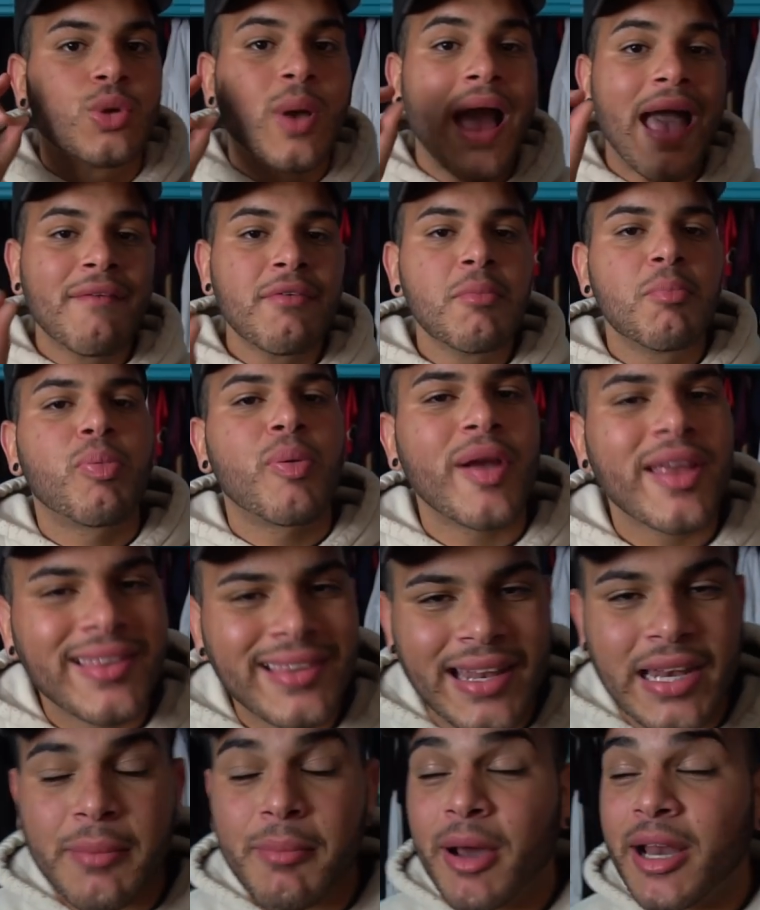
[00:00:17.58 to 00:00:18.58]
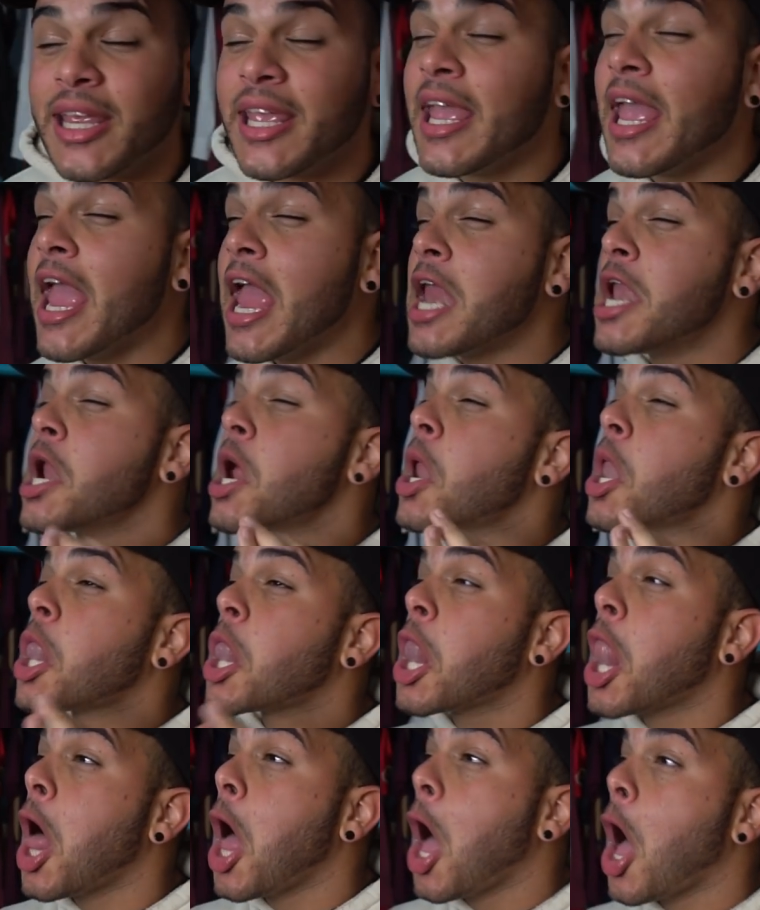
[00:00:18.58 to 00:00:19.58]
So I haven't pranked anybody in a
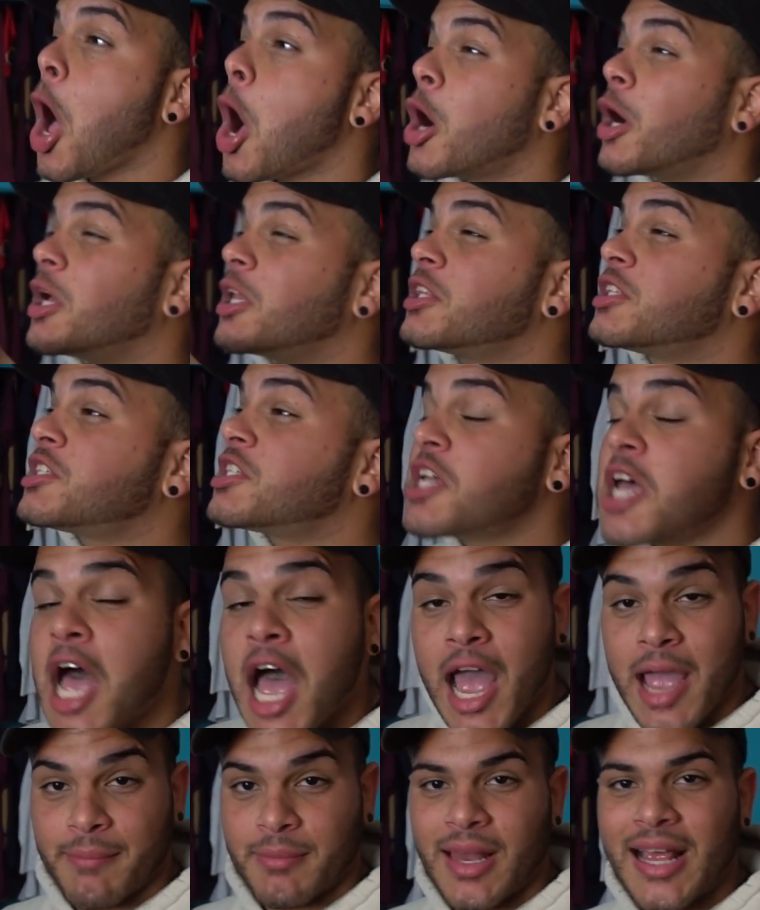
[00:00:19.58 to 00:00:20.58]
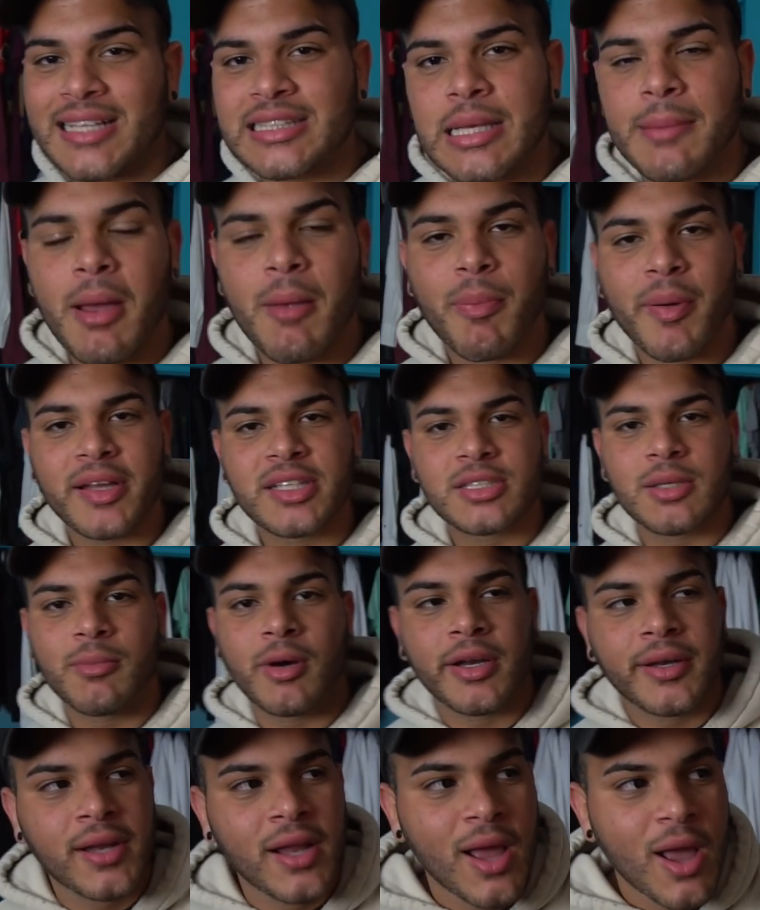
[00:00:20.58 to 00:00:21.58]
long time. Last time I pranked
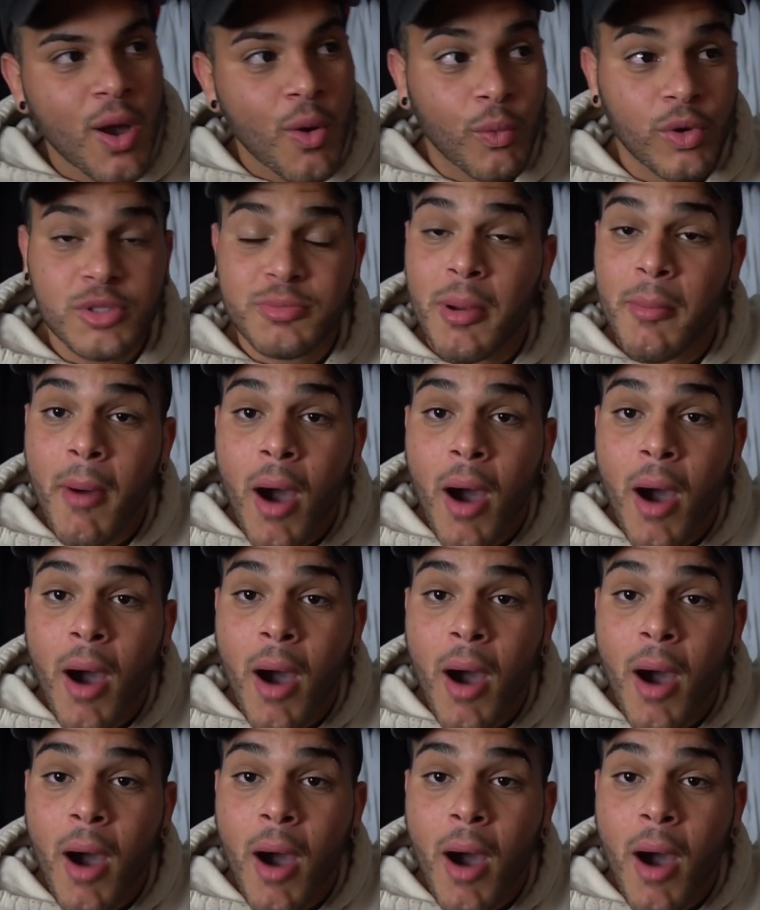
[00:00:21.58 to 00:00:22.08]
someone was my